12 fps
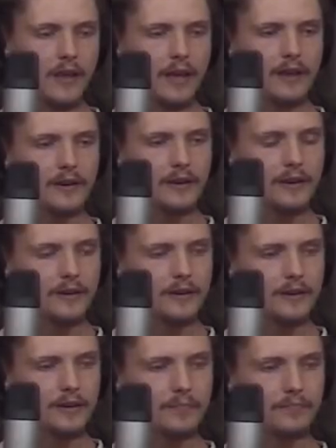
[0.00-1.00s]
And then,
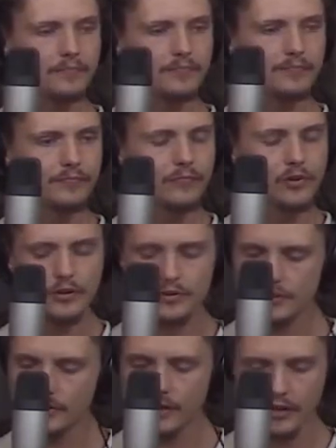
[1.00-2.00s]
um, you know,
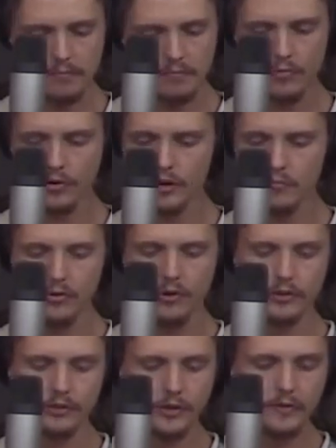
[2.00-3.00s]
so like more and
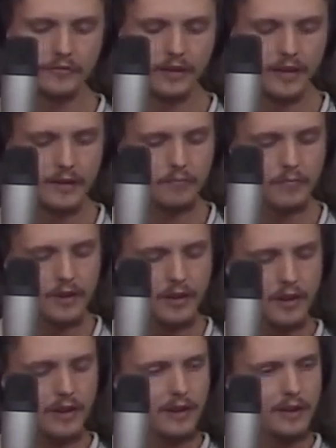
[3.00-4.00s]
more growth came.
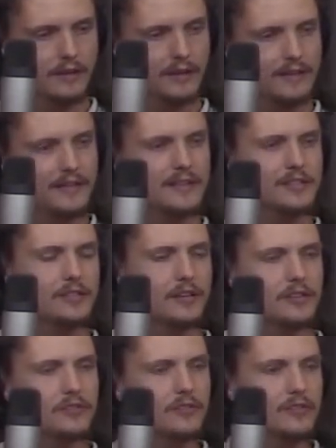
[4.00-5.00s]
And then I
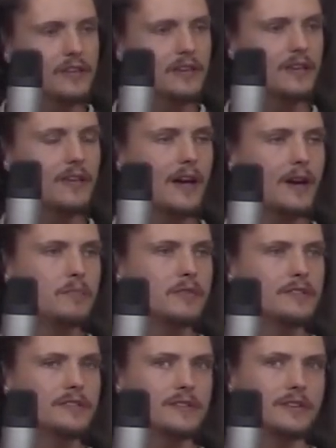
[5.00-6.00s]
started to think, yeah,
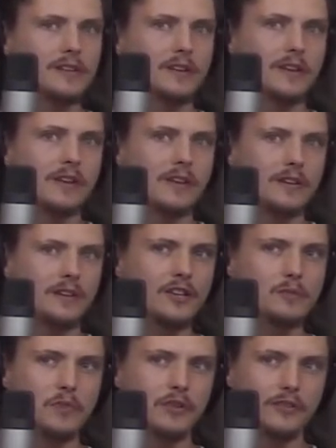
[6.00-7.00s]
but
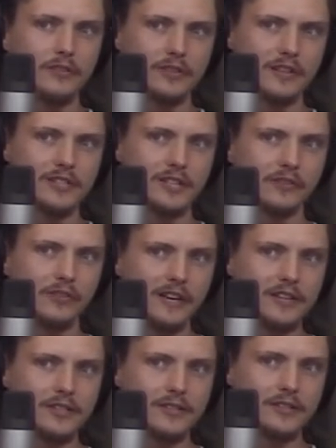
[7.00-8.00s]
these monotheistic
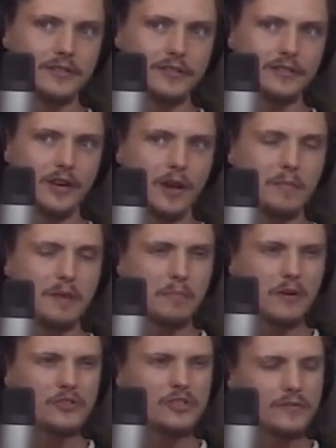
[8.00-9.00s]
religions, I mean,
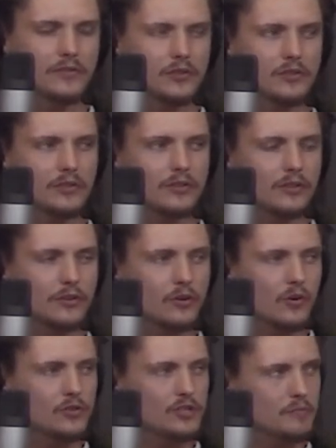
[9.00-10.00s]
most of all,
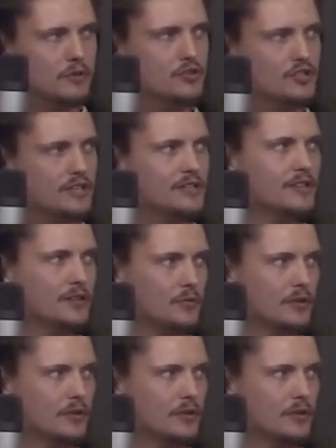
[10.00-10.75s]
cause the most shit in the